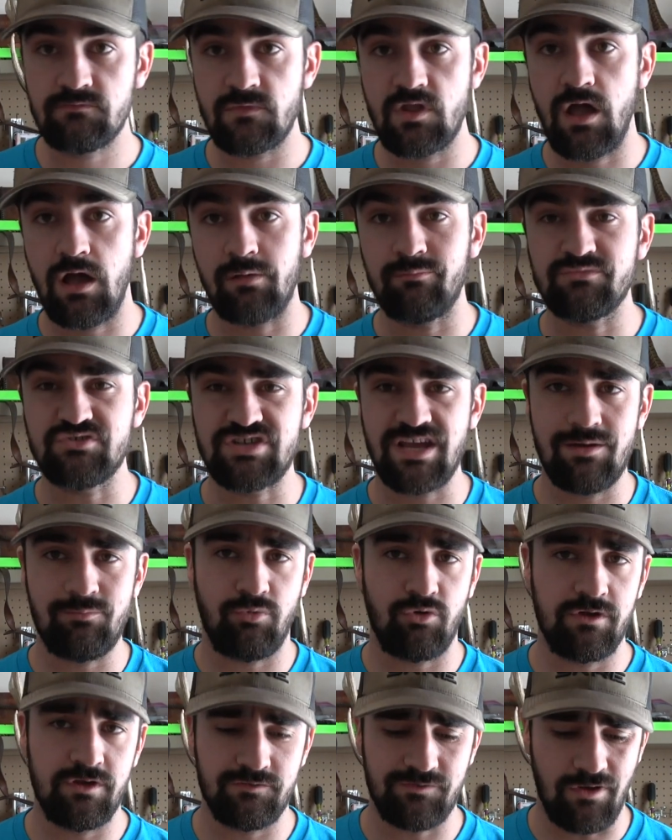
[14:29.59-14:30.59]

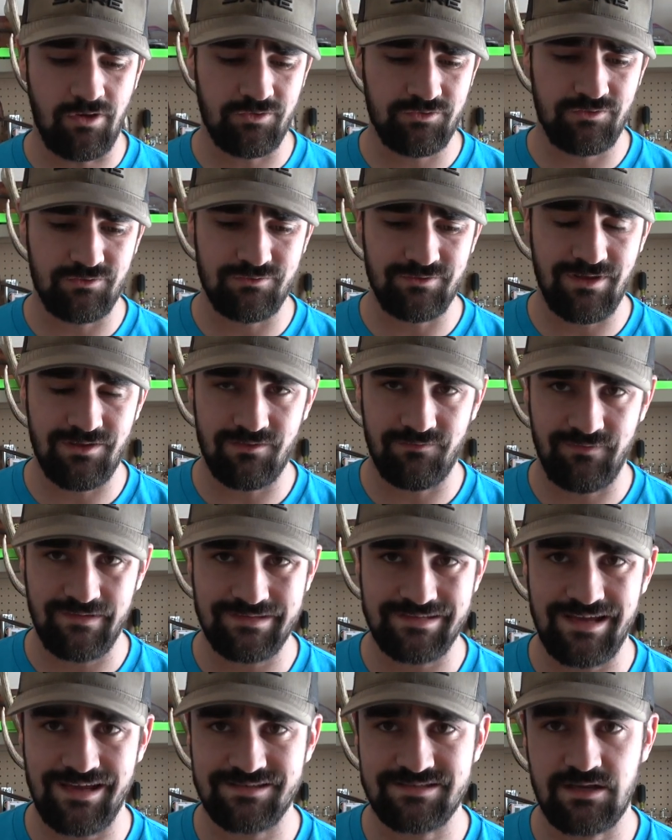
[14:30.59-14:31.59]
Jetboil is also another
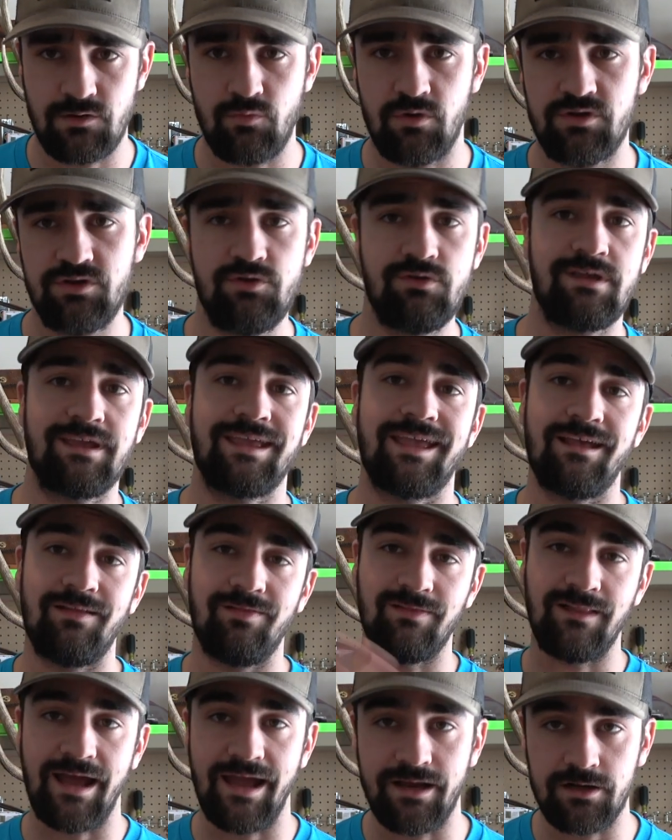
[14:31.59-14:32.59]
fantastic one. You can get
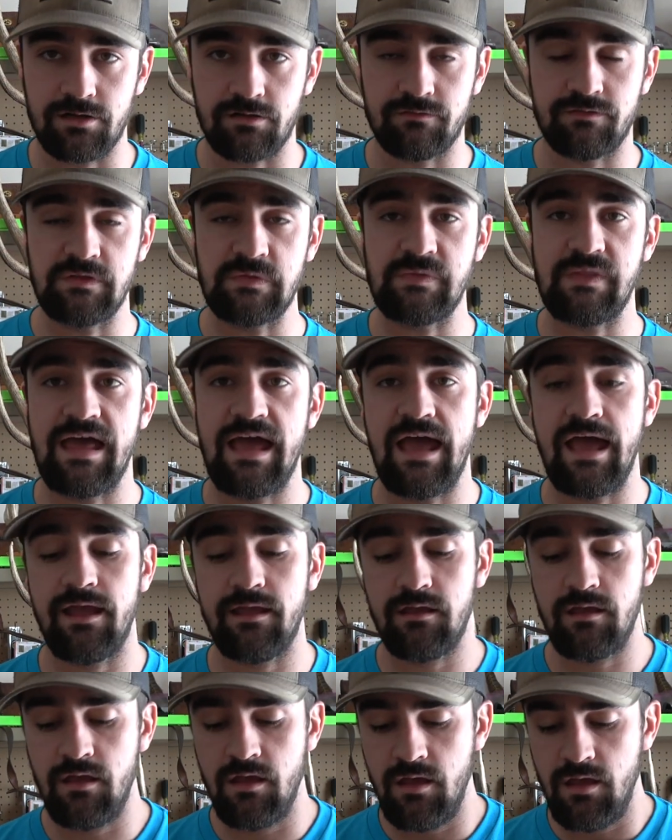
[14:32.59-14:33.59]
lighter than
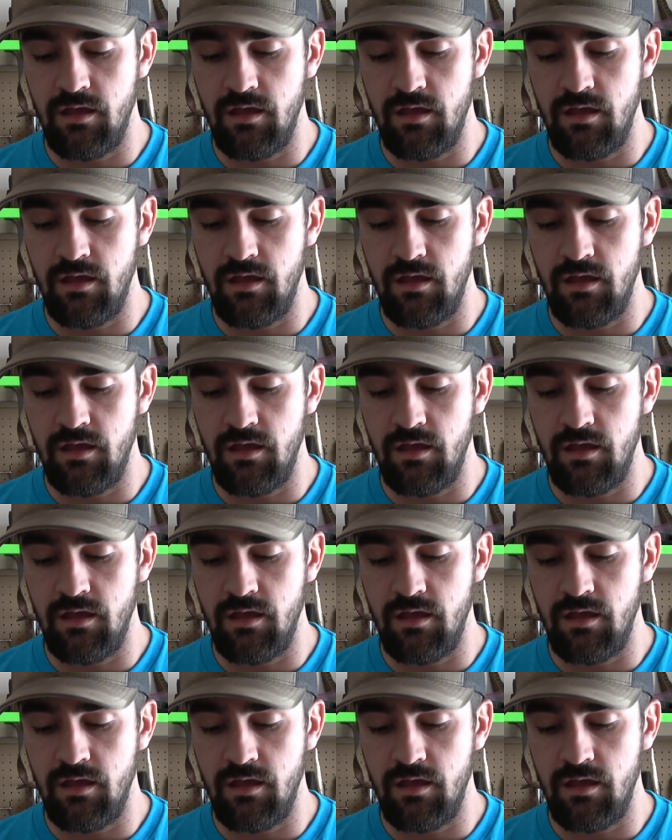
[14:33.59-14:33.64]
that.